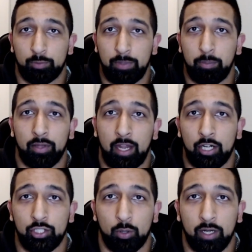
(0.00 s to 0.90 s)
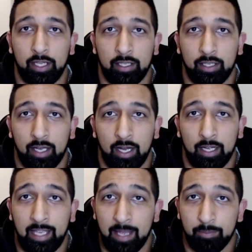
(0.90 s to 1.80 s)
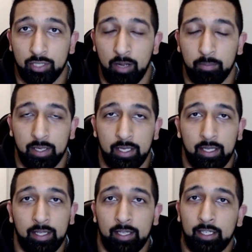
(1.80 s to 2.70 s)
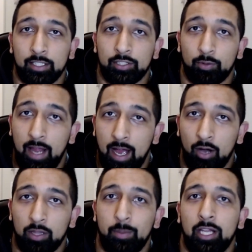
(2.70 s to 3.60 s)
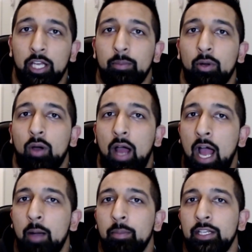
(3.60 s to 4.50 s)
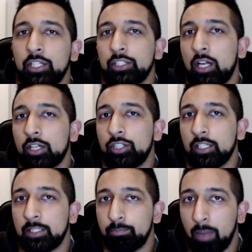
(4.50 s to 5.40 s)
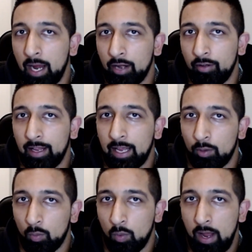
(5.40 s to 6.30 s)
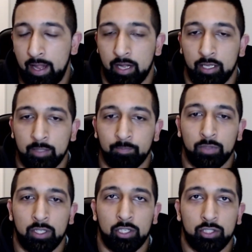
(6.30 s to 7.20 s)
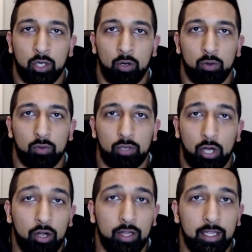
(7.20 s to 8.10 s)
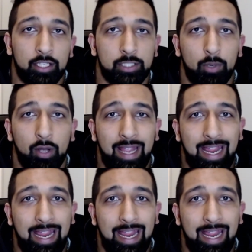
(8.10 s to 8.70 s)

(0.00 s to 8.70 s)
those people that are shorting GameStop. So now let me tell you about how many shares are actually expiring and when. So currently there's about